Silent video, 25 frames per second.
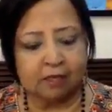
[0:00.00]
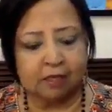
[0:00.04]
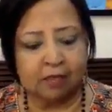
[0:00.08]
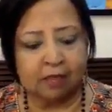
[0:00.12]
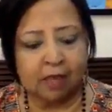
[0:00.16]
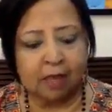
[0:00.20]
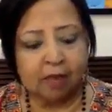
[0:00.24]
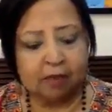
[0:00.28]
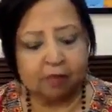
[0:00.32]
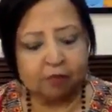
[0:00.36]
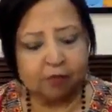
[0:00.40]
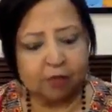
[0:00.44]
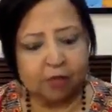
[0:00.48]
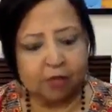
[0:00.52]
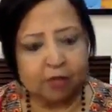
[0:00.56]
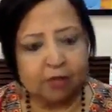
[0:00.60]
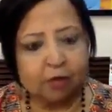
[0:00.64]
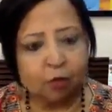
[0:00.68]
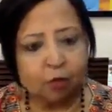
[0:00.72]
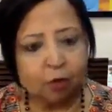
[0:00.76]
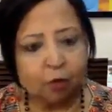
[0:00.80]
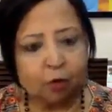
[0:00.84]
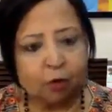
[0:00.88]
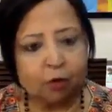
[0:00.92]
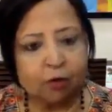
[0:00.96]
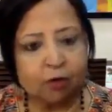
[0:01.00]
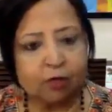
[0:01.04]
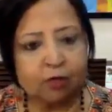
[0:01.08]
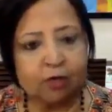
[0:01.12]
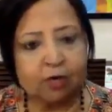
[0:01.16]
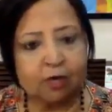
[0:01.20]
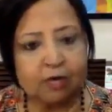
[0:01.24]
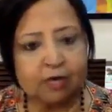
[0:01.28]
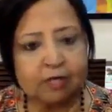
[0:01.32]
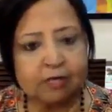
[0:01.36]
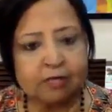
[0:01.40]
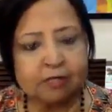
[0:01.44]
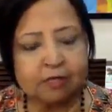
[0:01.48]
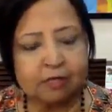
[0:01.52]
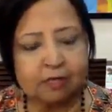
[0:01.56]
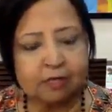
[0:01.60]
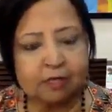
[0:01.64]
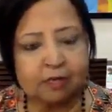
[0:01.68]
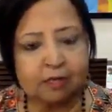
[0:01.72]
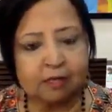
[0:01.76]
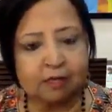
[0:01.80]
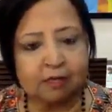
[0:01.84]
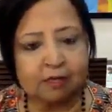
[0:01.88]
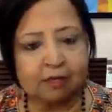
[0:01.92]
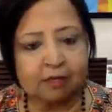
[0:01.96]
I've done organ
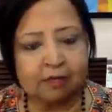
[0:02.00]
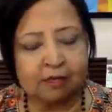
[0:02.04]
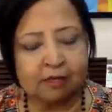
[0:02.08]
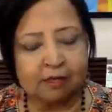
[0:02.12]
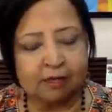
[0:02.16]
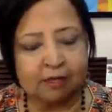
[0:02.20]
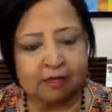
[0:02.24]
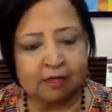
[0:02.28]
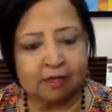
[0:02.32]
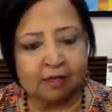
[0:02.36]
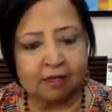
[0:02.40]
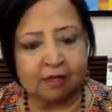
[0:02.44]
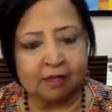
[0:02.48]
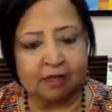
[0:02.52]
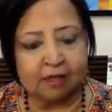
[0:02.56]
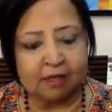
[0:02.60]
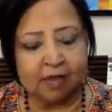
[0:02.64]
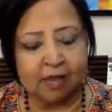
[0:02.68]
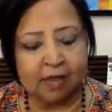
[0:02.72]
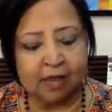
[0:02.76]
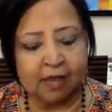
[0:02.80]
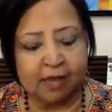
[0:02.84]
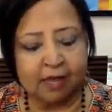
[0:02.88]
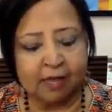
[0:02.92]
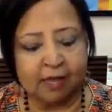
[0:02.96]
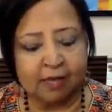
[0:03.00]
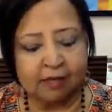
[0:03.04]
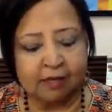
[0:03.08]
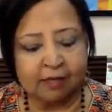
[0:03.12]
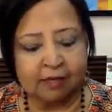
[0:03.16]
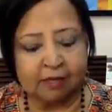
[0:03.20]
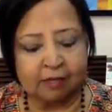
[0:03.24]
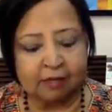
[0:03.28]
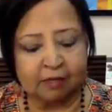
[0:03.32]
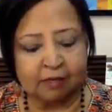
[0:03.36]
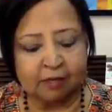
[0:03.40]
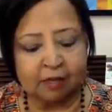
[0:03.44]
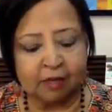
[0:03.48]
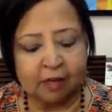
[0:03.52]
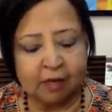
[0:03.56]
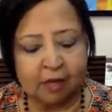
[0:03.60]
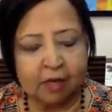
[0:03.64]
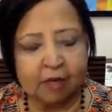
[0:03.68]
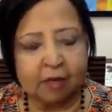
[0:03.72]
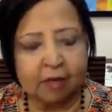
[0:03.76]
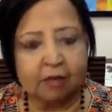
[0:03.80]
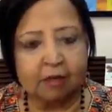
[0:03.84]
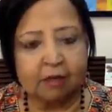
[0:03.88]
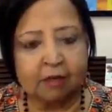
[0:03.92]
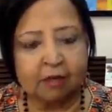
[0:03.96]
cleansing, and the
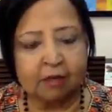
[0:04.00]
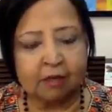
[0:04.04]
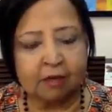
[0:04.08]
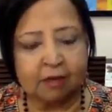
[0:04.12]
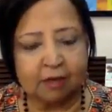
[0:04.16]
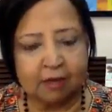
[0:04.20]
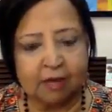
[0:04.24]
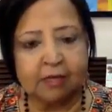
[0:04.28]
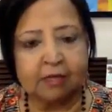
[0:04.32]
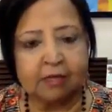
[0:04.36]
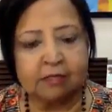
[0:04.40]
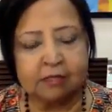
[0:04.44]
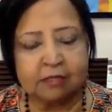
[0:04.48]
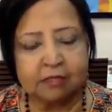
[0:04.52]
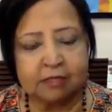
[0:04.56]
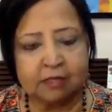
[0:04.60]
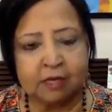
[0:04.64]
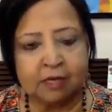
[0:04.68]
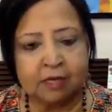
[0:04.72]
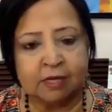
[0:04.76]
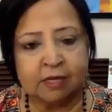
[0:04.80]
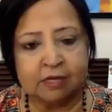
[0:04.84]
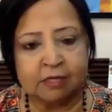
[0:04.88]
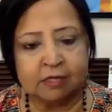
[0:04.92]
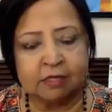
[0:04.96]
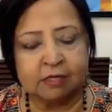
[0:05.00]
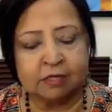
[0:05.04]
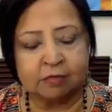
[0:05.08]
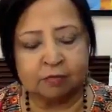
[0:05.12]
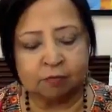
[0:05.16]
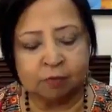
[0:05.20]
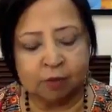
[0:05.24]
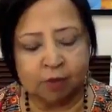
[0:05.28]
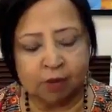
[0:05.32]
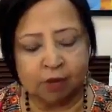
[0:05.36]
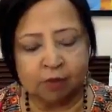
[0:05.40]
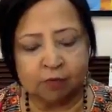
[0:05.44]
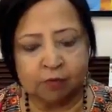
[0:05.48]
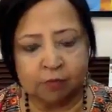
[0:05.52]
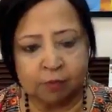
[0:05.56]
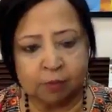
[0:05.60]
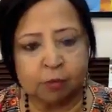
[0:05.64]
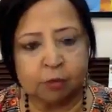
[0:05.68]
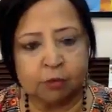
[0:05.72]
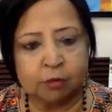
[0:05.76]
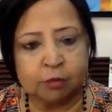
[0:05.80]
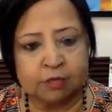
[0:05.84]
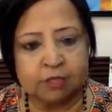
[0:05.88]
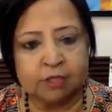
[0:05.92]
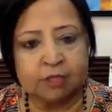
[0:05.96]
lung cleanse is one of the
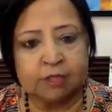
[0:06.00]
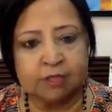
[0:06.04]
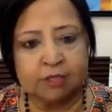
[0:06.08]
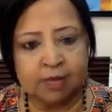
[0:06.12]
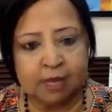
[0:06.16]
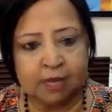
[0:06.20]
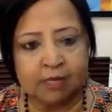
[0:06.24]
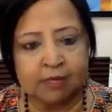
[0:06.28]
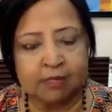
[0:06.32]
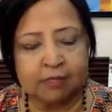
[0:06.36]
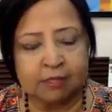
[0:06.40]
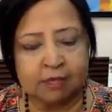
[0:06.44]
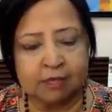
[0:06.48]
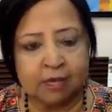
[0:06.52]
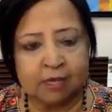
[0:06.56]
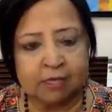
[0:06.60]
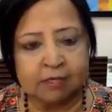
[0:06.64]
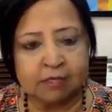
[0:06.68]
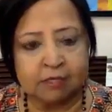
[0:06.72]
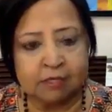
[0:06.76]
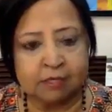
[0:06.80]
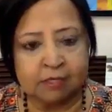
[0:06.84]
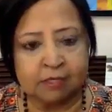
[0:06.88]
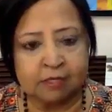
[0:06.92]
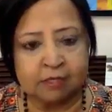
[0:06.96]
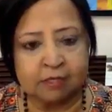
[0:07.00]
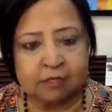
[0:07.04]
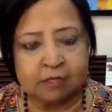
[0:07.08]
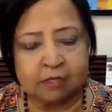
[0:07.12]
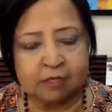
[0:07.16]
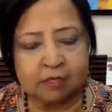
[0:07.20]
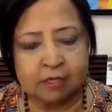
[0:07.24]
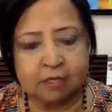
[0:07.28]
most intense cleanses.